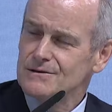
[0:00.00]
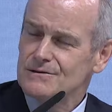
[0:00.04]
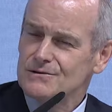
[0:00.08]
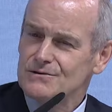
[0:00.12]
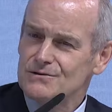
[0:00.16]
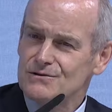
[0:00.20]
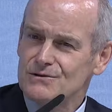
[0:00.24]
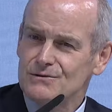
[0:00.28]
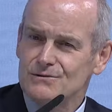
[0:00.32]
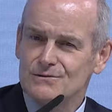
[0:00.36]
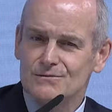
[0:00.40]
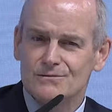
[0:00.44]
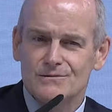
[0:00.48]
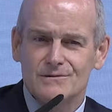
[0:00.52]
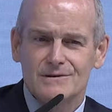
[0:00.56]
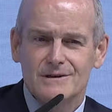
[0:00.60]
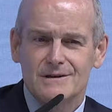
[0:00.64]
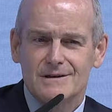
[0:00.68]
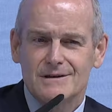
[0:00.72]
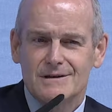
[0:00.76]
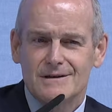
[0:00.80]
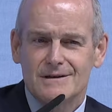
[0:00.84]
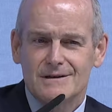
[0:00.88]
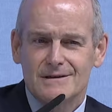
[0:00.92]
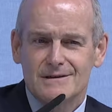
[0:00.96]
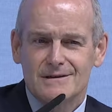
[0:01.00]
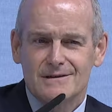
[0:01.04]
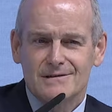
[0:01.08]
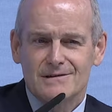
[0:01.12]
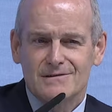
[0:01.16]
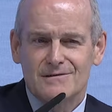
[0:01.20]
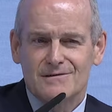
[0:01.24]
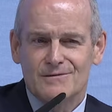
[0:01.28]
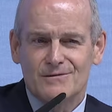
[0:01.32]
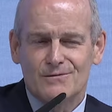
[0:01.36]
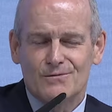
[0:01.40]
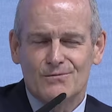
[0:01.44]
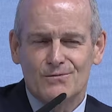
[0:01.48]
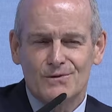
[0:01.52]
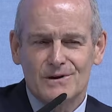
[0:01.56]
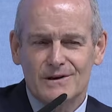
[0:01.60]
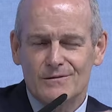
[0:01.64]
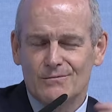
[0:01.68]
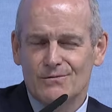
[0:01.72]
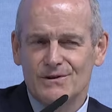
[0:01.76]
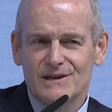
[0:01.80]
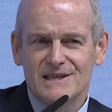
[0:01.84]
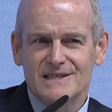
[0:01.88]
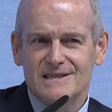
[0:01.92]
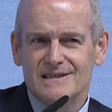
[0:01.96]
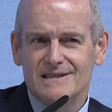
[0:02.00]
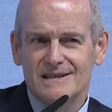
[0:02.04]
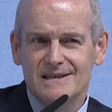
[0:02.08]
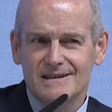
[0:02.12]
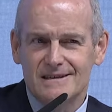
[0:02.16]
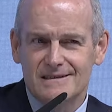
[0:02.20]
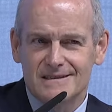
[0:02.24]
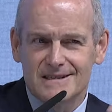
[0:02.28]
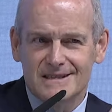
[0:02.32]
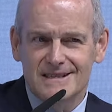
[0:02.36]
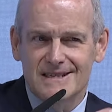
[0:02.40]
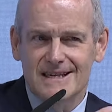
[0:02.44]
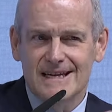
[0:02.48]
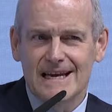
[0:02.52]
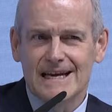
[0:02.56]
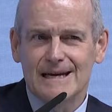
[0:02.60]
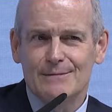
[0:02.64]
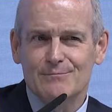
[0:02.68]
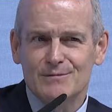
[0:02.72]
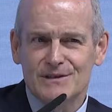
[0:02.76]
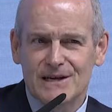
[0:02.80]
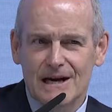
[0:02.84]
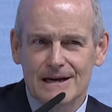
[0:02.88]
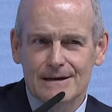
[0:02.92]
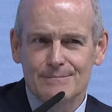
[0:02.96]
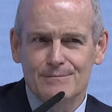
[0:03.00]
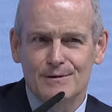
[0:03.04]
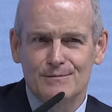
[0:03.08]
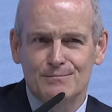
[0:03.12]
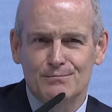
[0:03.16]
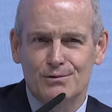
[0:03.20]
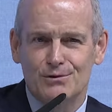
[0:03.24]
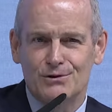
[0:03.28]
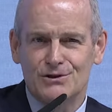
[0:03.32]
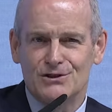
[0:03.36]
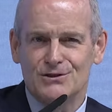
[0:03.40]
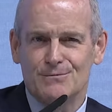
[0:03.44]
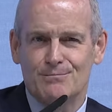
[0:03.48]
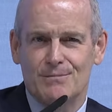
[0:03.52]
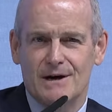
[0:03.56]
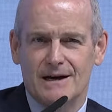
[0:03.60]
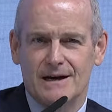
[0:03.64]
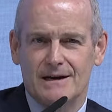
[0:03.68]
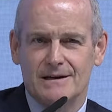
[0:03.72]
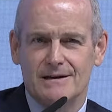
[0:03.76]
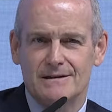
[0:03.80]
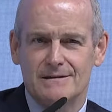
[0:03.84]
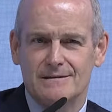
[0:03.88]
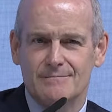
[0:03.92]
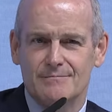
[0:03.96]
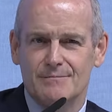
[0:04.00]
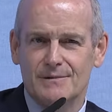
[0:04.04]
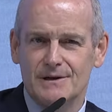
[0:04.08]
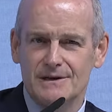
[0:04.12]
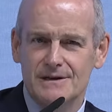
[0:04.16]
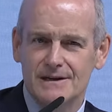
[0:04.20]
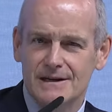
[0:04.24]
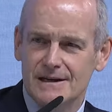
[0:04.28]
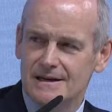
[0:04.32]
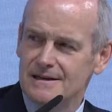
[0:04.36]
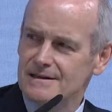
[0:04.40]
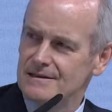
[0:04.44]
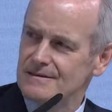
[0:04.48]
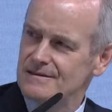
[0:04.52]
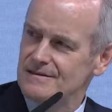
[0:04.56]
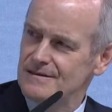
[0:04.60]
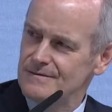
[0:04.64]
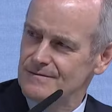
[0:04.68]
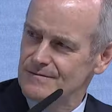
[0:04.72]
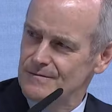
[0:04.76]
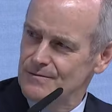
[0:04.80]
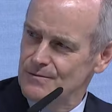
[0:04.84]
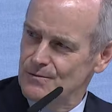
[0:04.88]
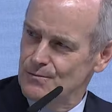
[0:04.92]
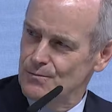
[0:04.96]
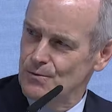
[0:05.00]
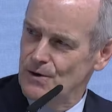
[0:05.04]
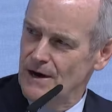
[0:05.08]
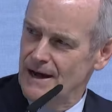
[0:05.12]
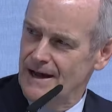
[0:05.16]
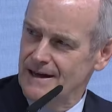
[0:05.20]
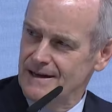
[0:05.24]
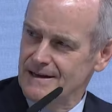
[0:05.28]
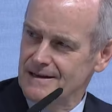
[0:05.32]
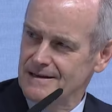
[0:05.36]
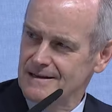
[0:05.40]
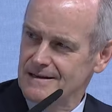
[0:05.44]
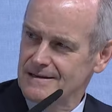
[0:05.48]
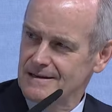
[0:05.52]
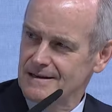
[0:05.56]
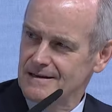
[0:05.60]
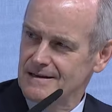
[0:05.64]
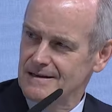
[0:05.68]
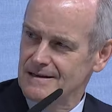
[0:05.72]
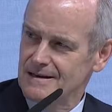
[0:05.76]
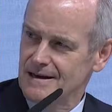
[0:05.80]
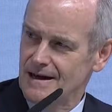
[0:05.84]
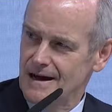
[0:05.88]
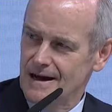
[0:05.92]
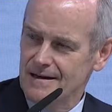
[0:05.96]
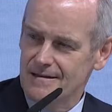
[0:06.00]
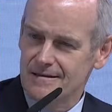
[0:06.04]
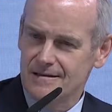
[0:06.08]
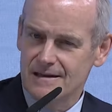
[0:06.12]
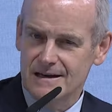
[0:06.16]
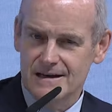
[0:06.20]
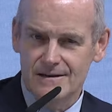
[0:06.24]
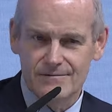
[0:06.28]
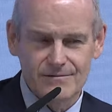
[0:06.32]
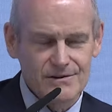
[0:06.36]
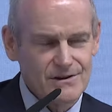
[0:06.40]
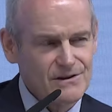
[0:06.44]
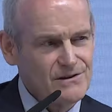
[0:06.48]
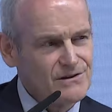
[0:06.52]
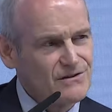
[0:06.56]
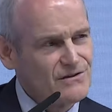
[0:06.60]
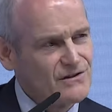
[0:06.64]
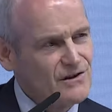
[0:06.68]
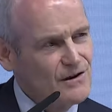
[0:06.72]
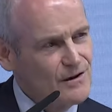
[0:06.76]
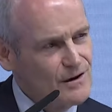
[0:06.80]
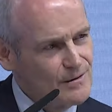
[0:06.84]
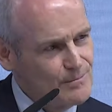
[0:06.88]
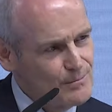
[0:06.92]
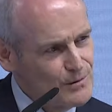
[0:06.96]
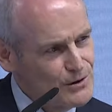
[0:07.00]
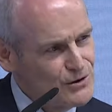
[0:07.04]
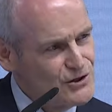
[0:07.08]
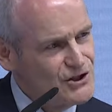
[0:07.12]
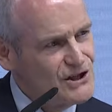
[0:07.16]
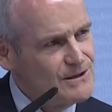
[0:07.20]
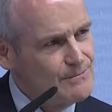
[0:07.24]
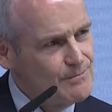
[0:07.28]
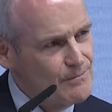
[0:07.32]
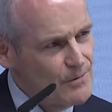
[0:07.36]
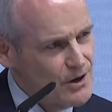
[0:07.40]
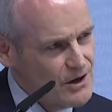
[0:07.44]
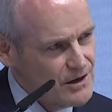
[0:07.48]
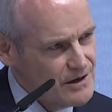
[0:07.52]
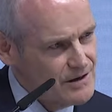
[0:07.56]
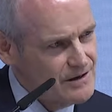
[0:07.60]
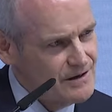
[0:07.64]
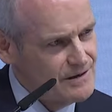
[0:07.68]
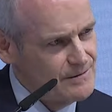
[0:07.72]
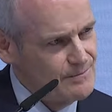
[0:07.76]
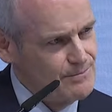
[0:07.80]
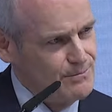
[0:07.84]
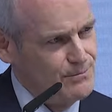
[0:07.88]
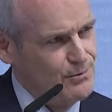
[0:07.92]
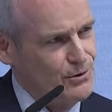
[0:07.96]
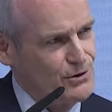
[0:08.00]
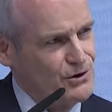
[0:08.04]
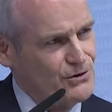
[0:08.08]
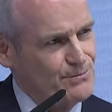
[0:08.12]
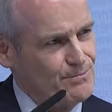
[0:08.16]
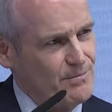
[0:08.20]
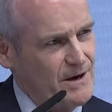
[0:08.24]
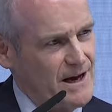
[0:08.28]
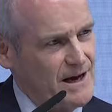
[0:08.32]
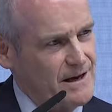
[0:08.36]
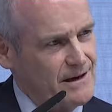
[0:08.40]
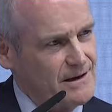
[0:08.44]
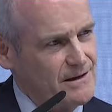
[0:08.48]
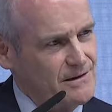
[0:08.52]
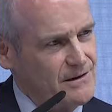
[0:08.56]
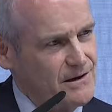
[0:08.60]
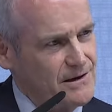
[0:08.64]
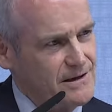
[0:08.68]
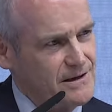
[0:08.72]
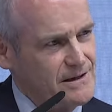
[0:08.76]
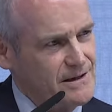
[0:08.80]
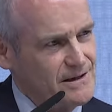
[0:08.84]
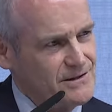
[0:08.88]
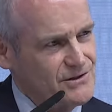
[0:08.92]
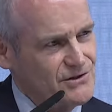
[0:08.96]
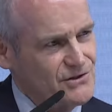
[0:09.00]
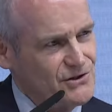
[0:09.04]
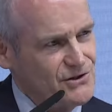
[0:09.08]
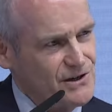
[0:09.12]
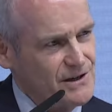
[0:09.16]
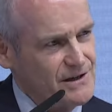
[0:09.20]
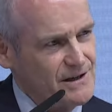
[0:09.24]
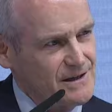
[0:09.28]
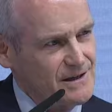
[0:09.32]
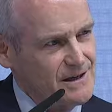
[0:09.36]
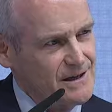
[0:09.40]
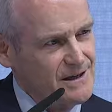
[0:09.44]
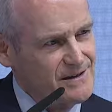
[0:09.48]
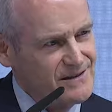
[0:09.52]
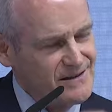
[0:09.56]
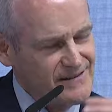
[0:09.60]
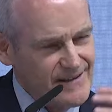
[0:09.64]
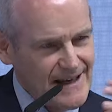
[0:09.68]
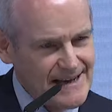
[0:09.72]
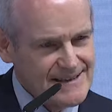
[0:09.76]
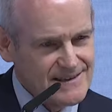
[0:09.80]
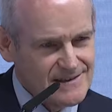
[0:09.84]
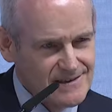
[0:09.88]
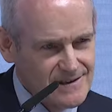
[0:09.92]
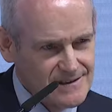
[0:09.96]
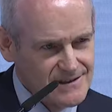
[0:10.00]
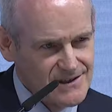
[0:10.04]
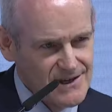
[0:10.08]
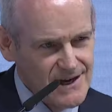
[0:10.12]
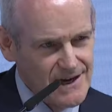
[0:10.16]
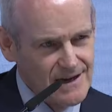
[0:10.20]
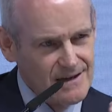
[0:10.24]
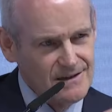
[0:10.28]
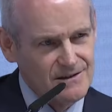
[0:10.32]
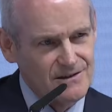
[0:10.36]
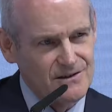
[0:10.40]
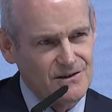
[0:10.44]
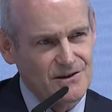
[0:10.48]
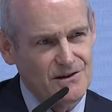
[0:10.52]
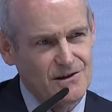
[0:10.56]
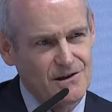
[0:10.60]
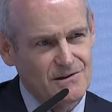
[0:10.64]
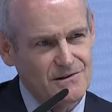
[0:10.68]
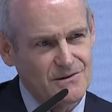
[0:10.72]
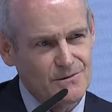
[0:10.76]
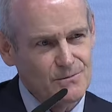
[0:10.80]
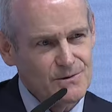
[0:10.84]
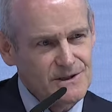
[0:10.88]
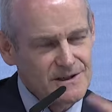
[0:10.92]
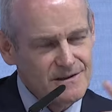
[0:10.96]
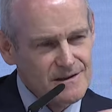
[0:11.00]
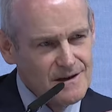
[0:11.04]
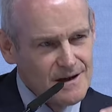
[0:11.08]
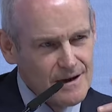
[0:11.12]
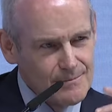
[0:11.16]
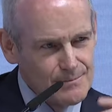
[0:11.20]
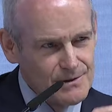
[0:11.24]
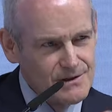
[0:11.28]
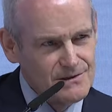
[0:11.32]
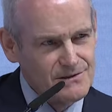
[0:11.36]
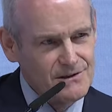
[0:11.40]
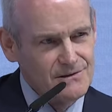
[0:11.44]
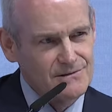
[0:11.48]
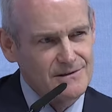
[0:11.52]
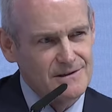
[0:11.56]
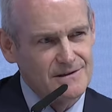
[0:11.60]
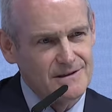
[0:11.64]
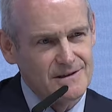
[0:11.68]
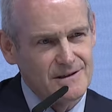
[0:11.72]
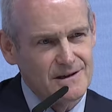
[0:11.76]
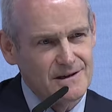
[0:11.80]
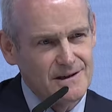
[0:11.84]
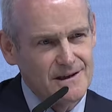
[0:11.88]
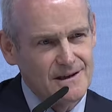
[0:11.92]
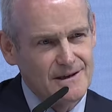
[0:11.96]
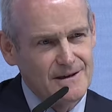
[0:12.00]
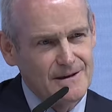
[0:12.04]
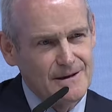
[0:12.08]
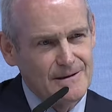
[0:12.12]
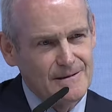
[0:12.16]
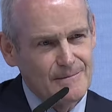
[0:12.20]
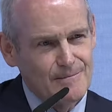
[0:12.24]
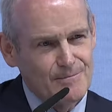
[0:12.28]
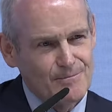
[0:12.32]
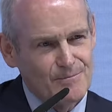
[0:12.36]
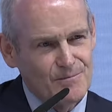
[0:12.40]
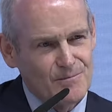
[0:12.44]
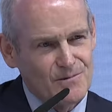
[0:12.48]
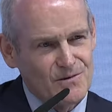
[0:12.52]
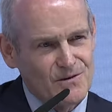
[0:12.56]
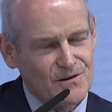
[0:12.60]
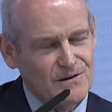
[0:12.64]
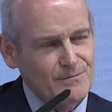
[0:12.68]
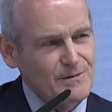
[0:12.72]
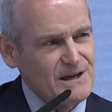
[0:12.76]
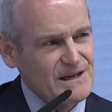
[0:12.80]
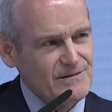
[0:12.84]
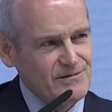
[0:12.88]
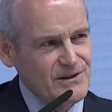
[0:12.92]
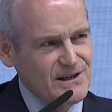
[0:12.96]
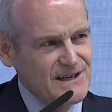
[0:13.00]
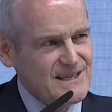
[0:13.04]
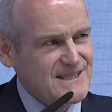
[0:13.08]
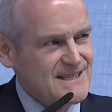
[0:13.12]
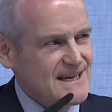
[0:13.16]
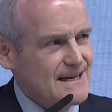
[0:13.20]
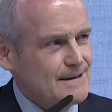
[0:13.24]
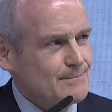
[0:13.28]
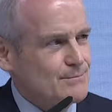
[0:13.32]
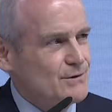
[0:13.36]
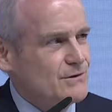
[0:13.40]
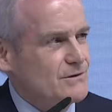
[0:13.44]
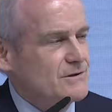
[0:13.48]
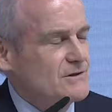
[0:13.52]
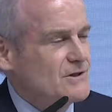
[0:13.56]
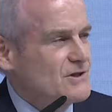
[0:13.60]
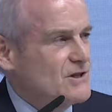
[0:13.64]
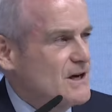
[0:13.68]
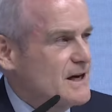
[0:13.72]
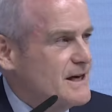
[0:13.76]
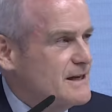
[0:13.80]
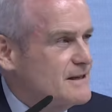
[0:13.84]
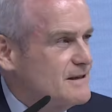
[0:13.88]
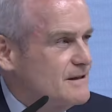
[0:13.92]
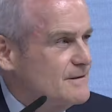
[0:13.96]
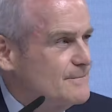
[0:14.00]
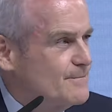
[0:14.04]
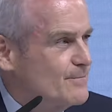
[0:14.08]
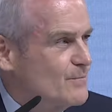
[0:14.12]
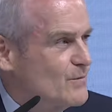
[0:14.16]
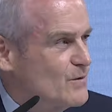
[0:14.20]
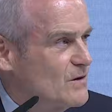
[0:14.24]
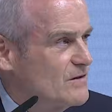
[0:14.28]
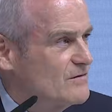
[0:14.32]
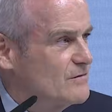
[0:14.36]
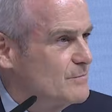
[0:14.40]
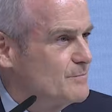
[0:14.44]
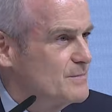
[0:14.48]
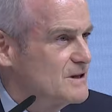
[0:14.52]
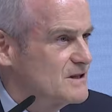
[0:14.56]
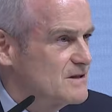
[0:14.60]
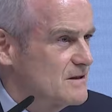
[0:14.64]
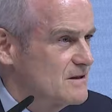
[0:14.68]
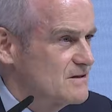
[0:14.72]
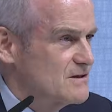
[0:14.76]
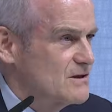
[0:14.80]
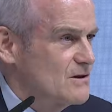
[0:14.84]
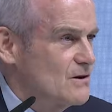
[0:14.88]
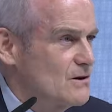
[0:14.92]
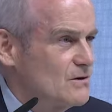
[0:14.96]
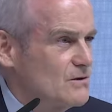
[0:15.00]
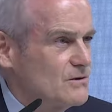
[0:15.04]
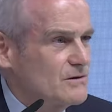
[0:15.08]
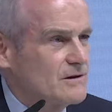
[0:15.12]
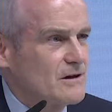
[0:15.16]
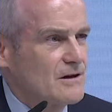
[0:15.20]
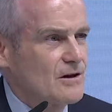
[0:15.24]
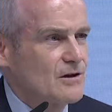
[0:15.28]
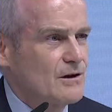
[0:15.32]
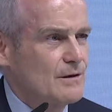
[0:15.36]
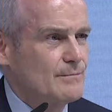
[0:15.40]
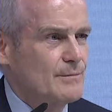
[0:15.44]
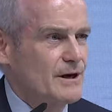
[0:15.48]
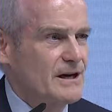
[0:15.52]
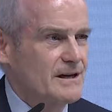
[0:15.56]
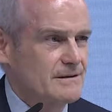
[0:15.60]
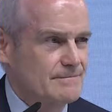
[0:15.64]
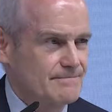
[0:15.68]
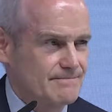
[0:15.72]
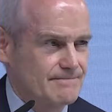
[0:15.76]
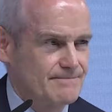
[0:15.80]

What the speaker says: So we see the same type of pushback, but in a different way. And I think of it as emerging market pushback on ESG. So that's the challenge. So what's the opportunity? So let me give you an example. In China, they have a business called Ele.me.